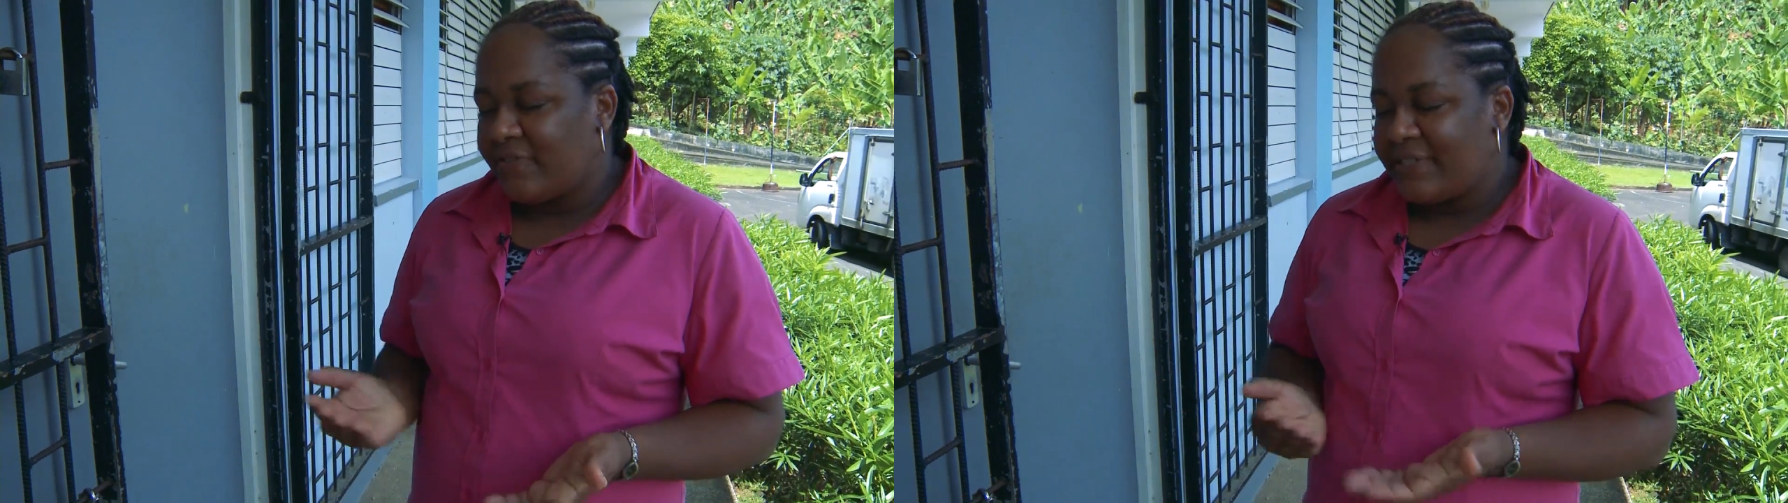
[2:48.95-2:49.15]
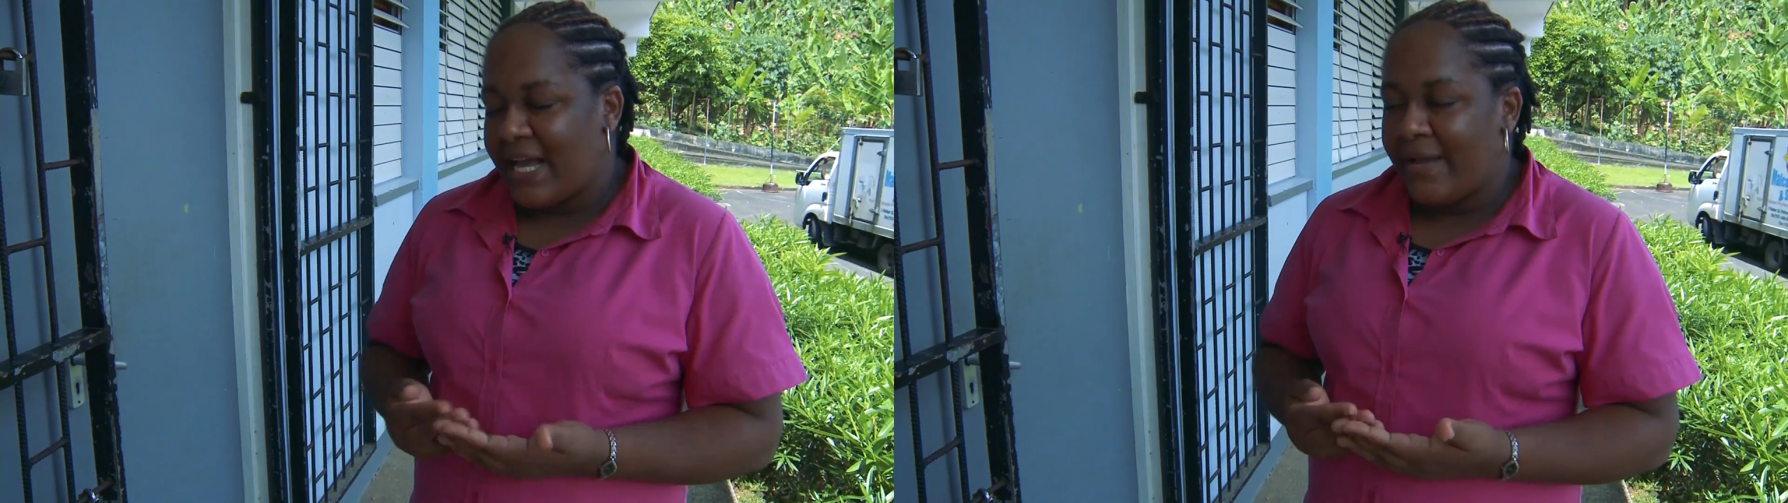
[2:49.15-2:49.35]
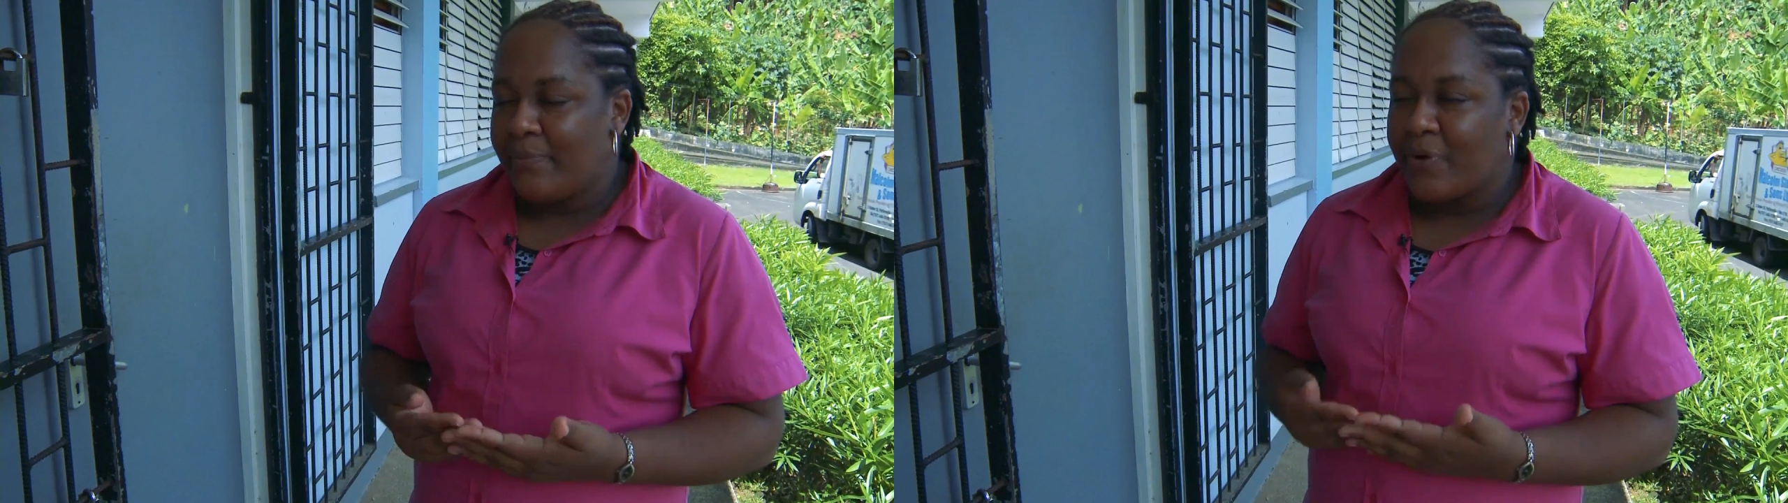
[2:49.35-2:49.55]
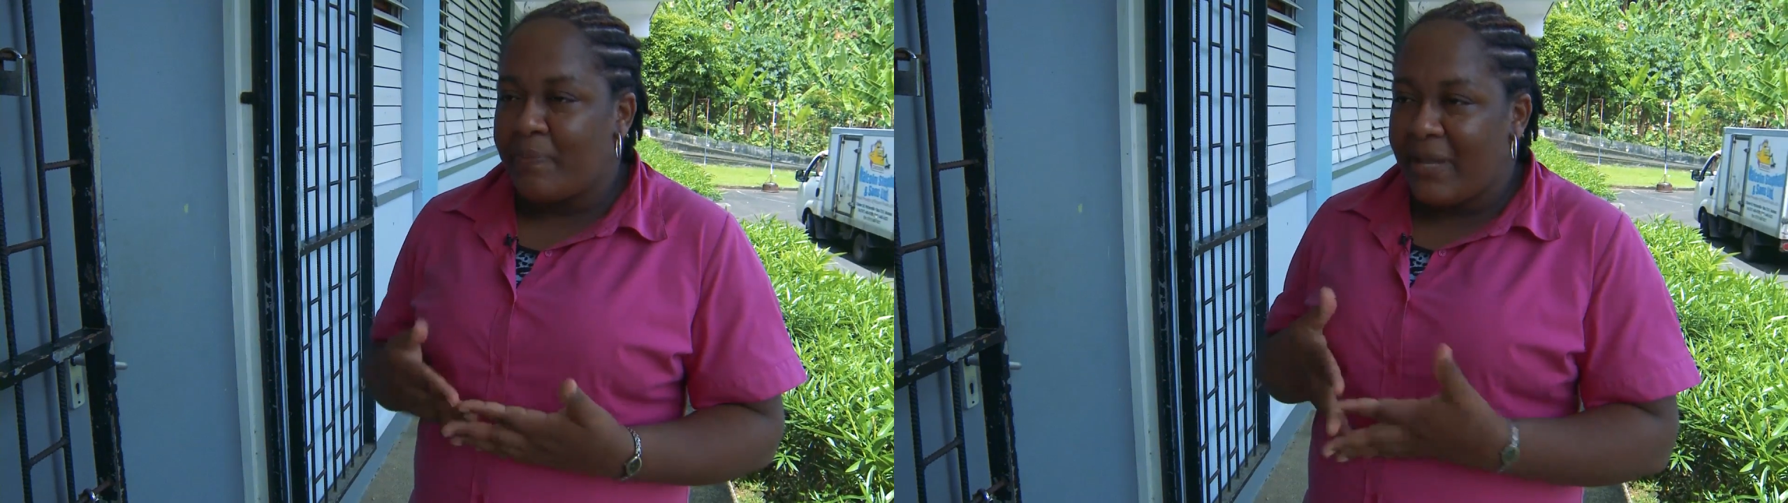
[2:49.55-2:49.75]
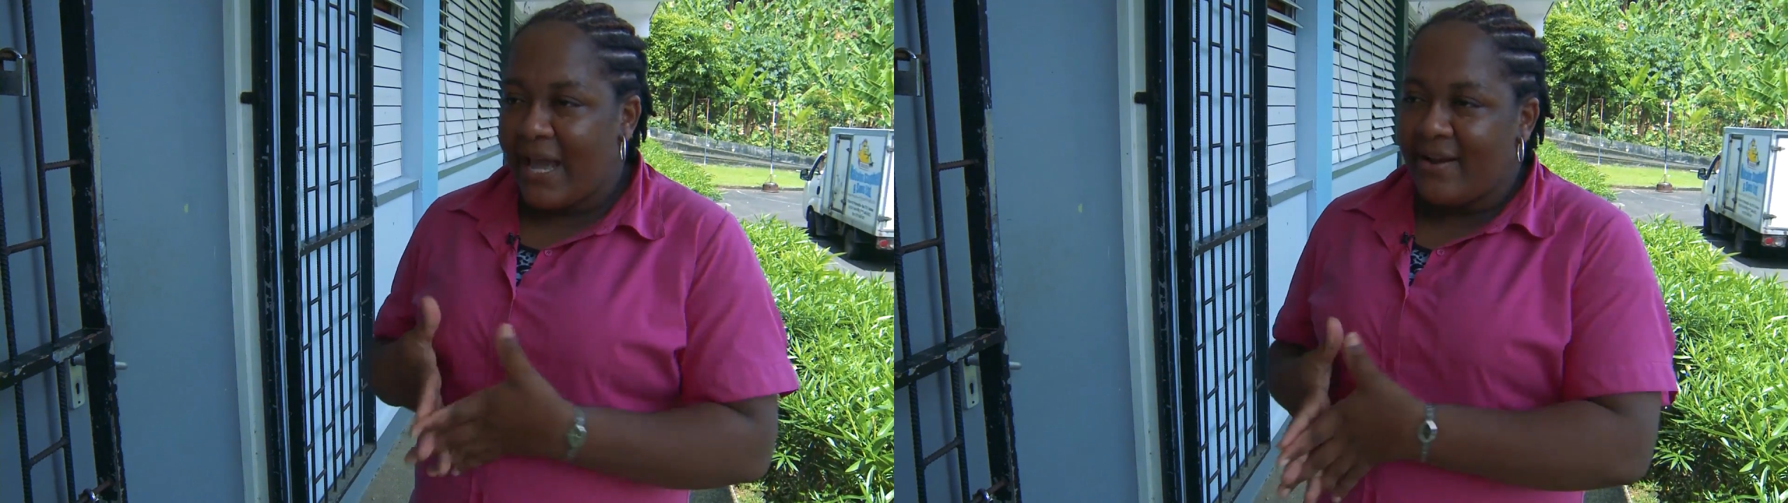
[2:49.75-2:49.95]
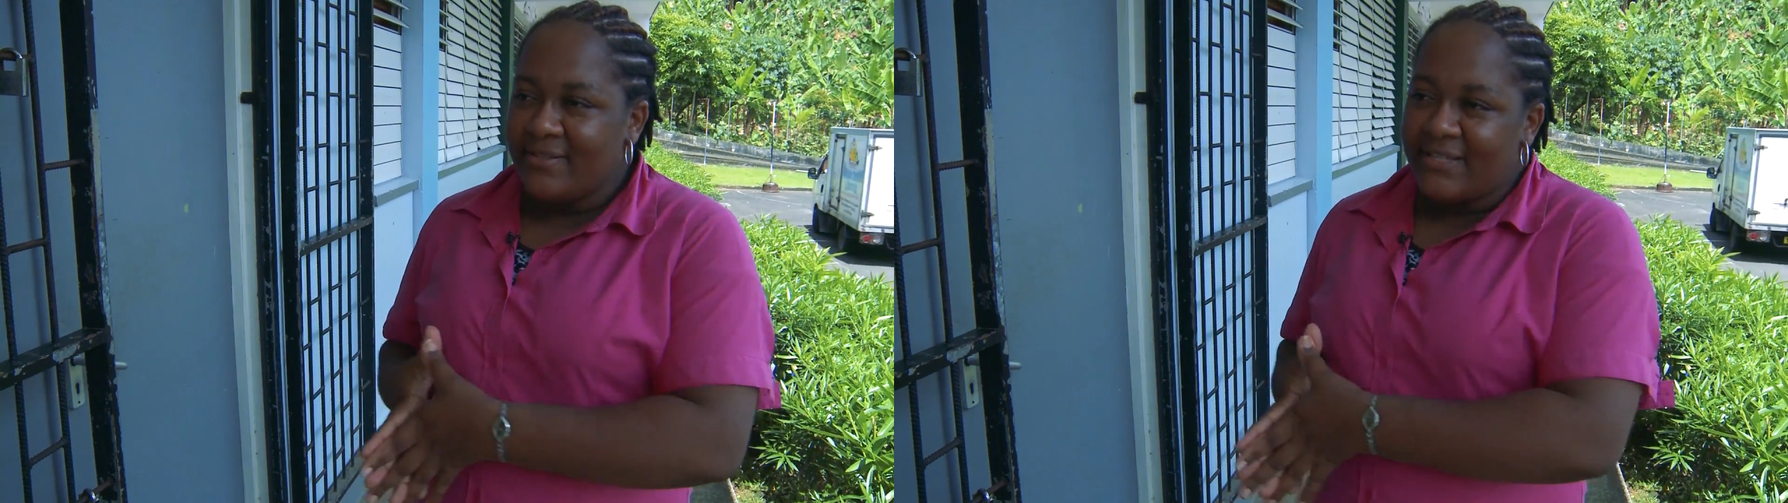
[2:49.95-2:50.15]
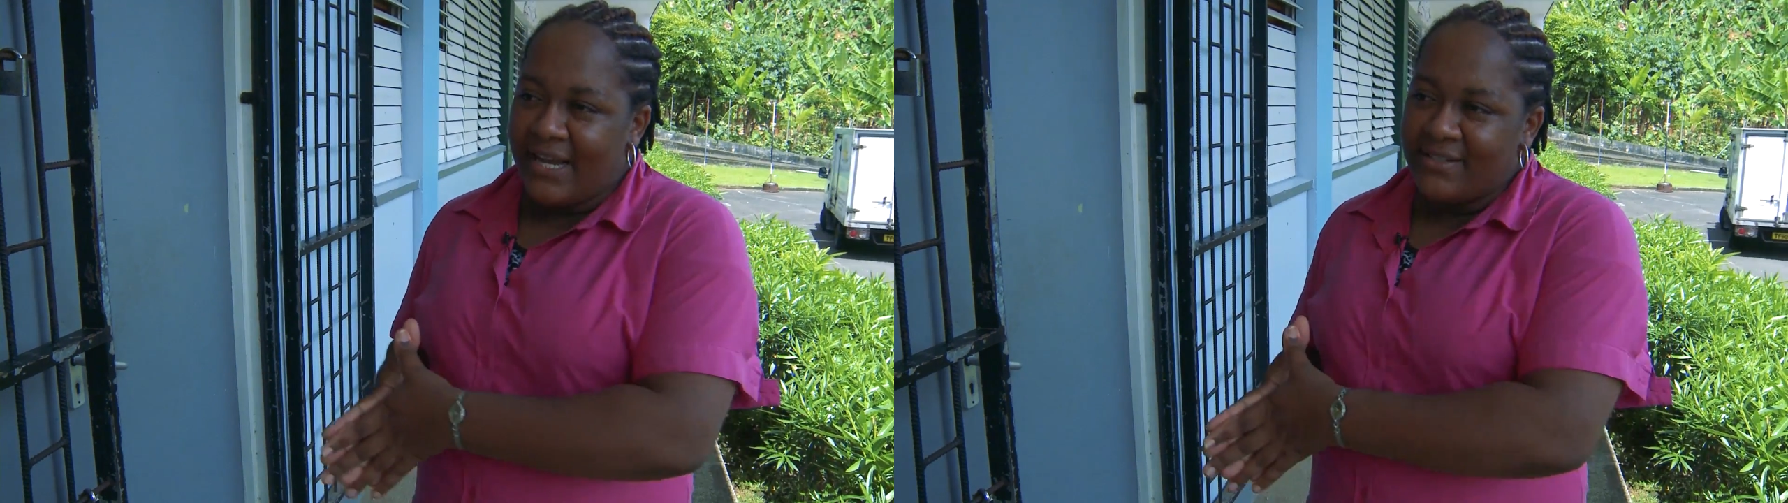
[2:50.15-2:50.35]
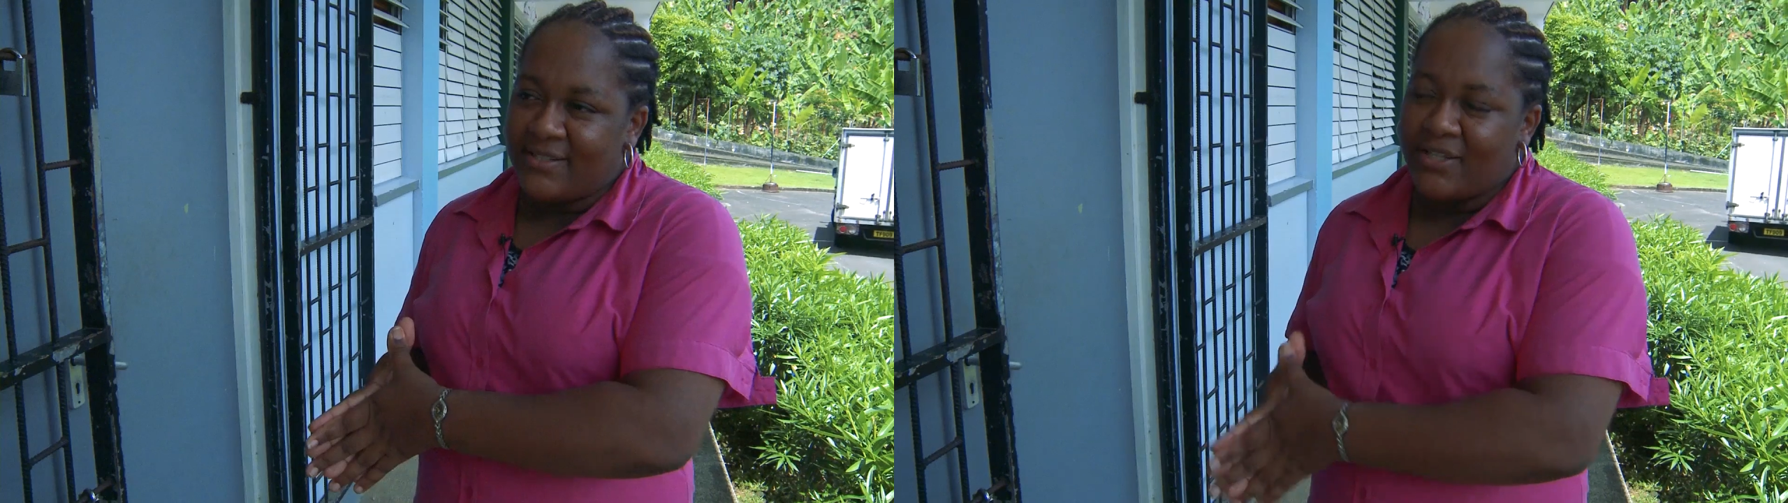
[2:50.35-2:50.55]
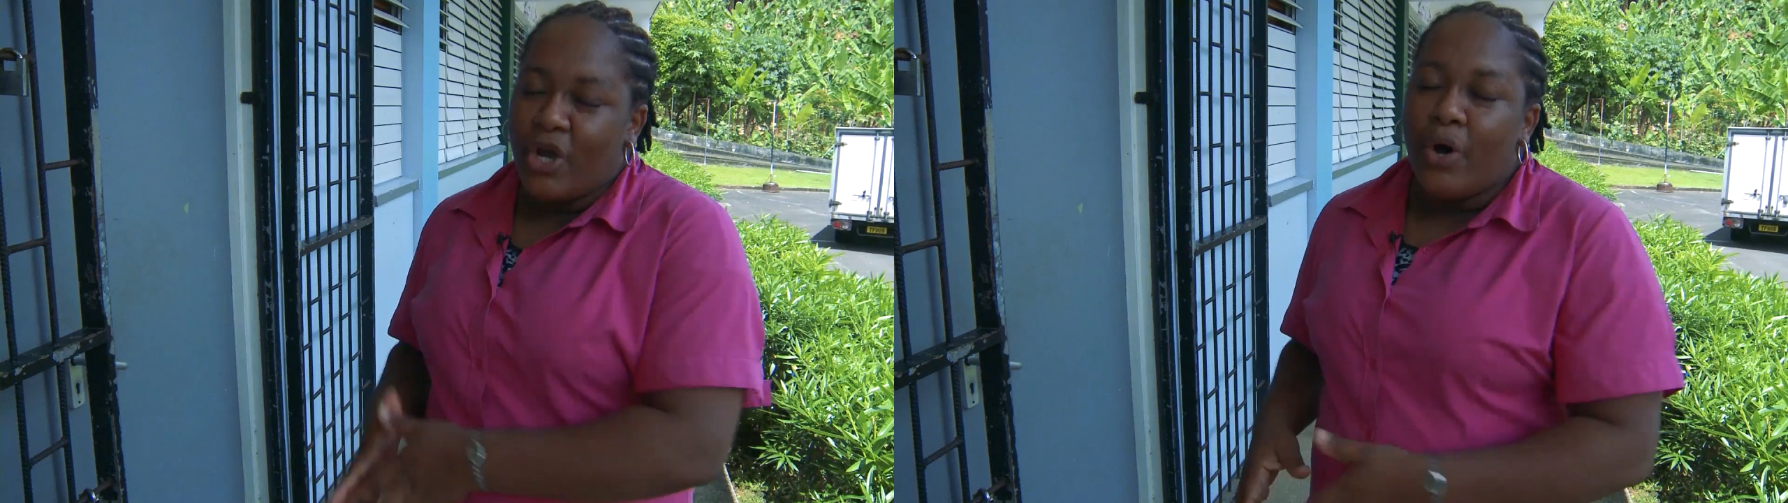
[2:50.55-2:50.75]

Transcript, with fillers: of time preparing tests,